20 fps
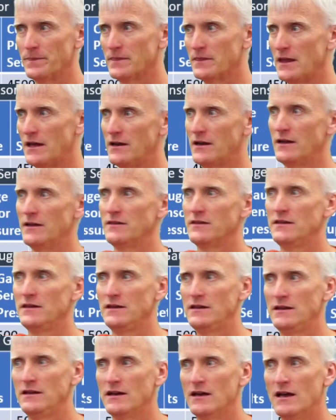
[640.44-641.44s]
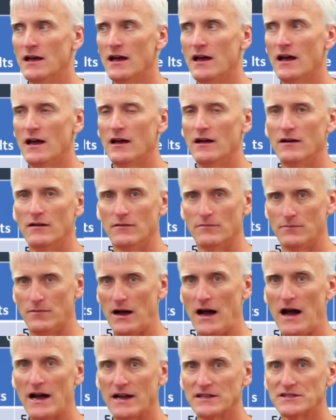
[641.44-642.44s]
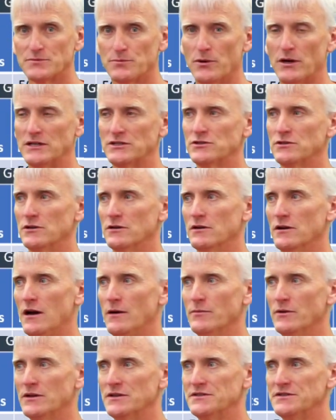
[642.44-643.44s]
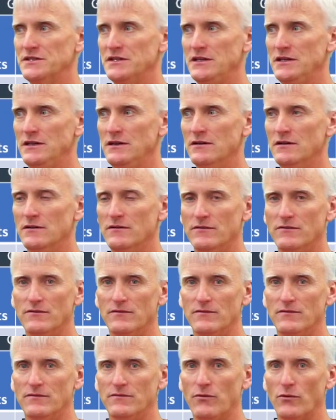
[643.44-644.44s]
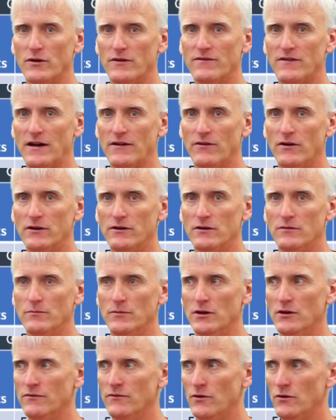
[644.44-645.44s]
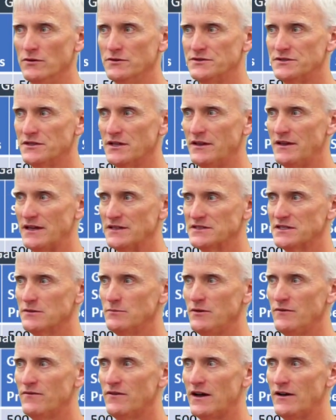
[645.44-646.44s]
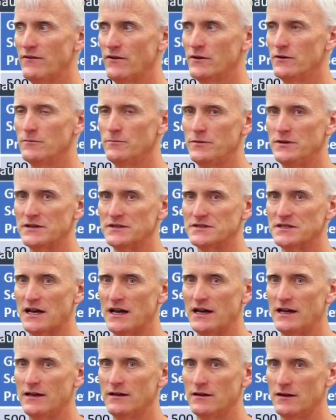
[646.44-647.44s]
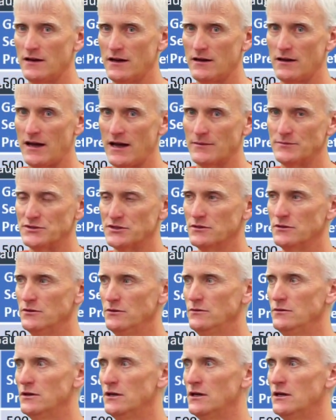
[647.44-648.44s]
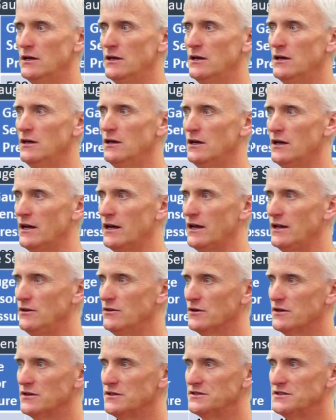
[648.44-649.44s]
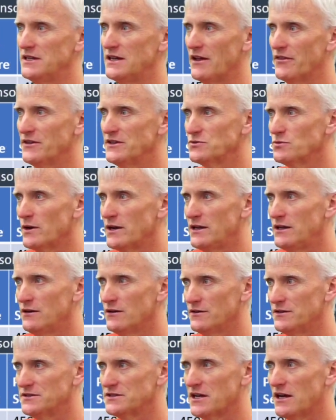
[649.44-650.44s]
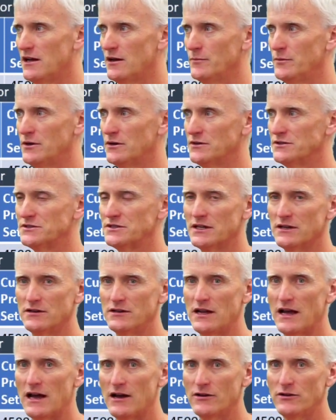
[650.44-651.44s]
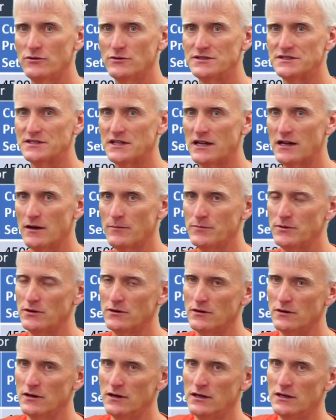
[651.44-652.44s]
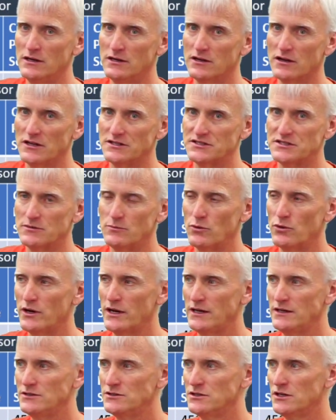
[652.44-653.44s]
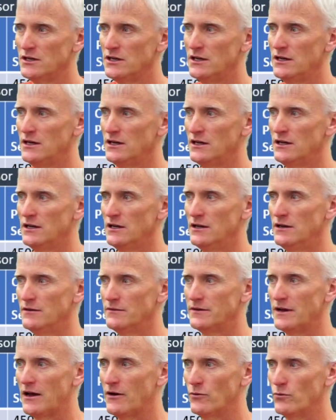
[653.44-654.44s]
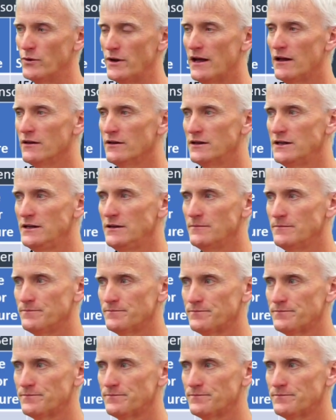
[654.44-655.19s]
then at the highest pressure, I'm going to see 4,500 millivolts, and that's going to be 500 PSI, absolute. And you're going to see, now this right here, this column here is telling you how you would set up your custom range. Now in reality,